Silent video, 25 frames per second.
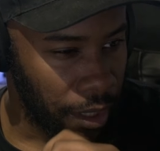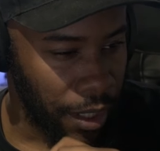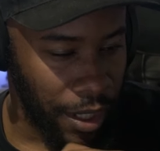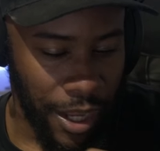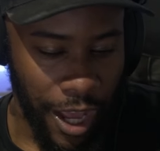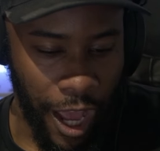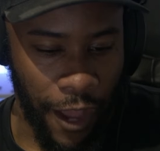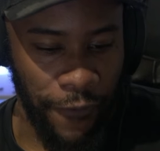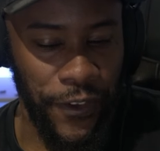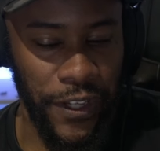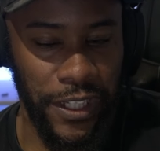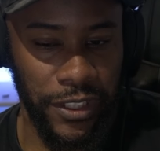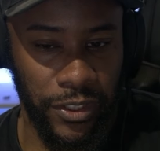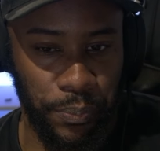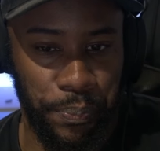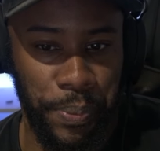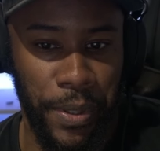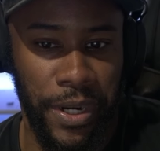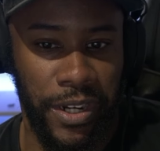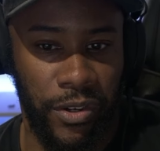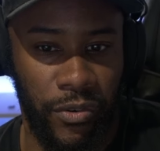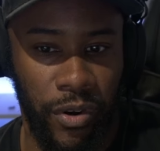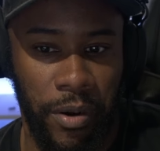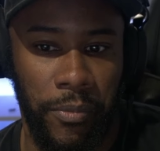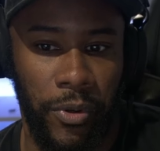I think it's
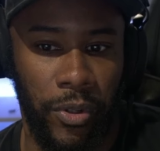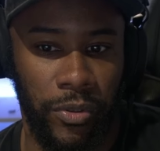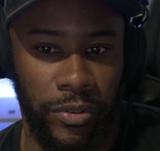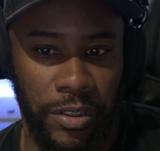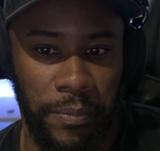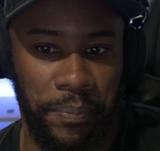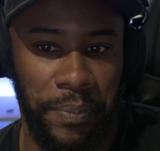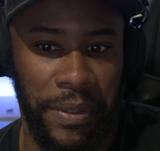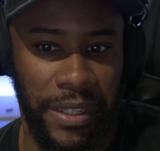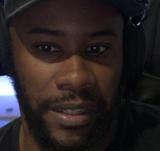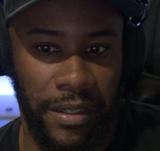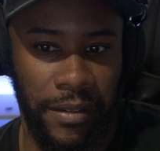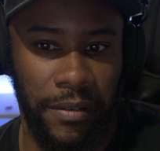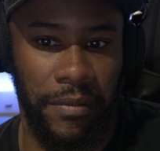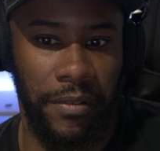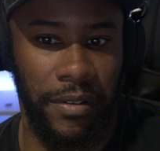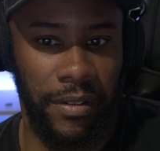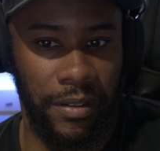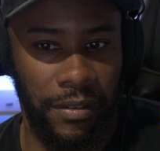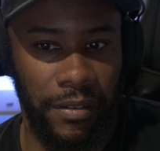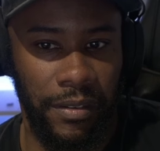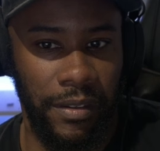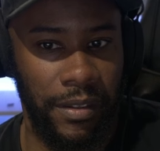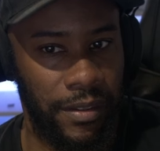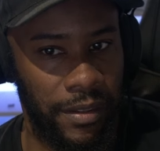pretty criminal to be
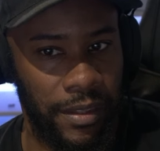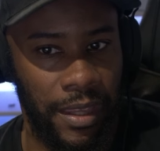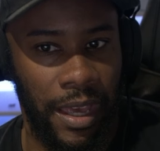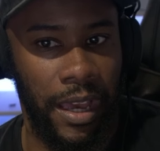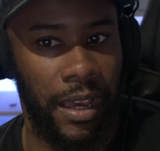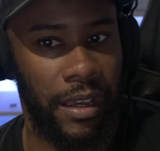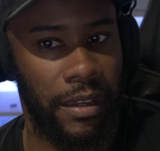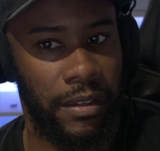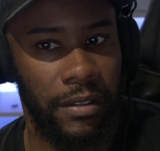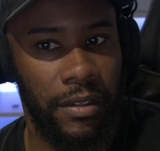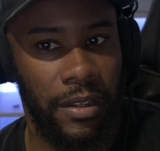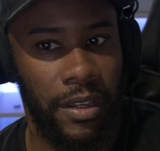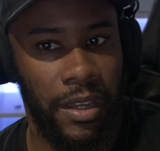that.